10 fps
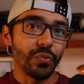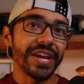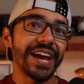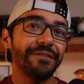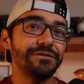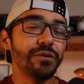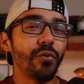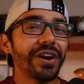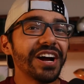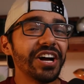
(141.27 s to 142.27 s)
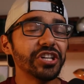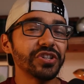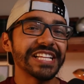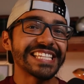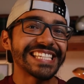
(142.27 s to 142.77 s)
We had
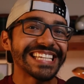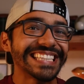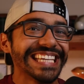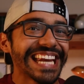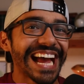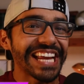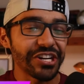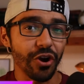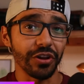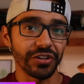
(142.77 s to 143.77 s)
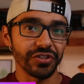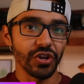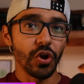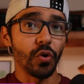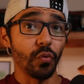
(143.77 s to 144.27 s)

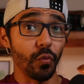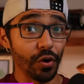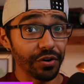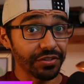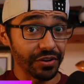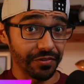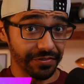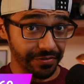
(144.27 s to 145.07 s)
$469 worth of